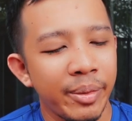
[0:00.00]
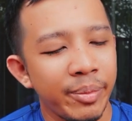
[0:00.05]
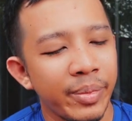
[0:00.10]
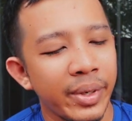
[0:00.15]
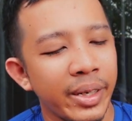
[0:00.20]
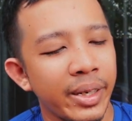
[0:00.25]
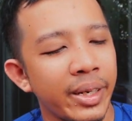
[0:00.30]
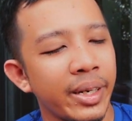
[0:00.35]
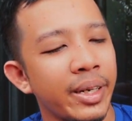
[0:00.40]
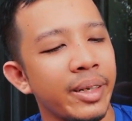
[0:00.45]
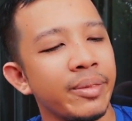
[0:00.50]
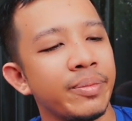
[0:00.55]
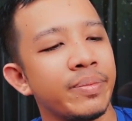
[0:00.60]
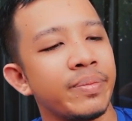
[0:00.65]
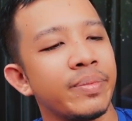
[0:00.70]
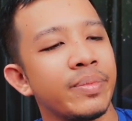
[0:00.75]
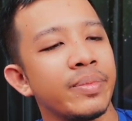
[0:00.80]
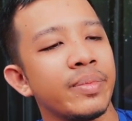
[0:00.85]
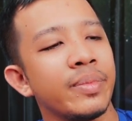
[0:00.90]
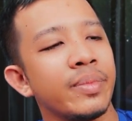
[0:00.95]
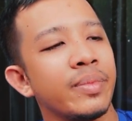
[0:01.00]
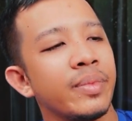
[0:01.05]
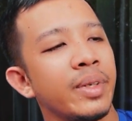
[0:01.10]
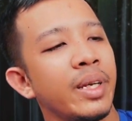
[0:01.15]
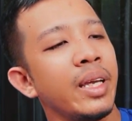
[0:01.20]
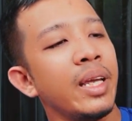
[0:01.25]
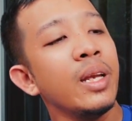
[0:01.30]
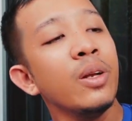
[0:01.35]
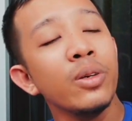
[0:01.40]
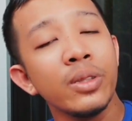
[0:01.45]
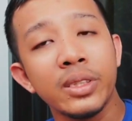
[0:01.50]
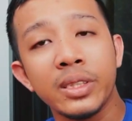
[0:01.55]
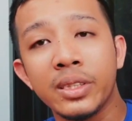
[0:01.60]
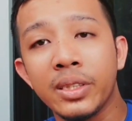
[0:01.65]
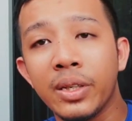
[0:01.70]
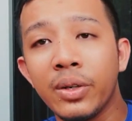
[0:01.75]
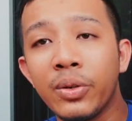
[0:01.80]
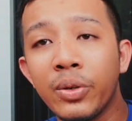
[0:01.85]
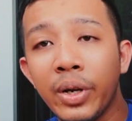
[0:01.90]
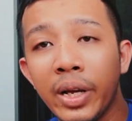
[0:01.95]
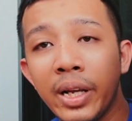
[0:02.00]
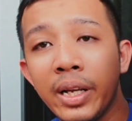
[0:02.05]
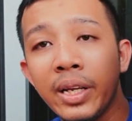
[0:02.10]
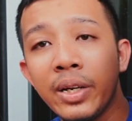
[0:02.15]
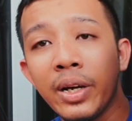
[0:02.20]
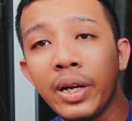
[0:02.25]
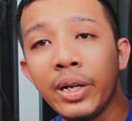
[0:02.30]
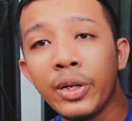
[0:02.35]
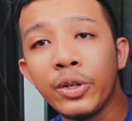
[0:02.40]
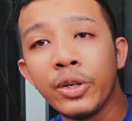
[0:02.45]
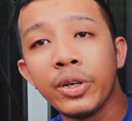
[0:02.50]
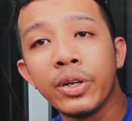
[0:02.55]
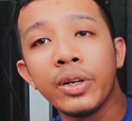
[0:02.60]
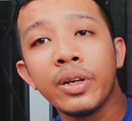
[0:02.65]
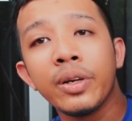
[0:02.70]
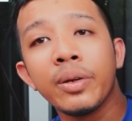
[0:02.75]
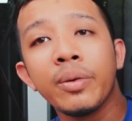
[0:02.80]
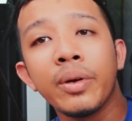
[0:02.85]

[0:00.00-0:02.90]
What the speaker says: but it looks really good.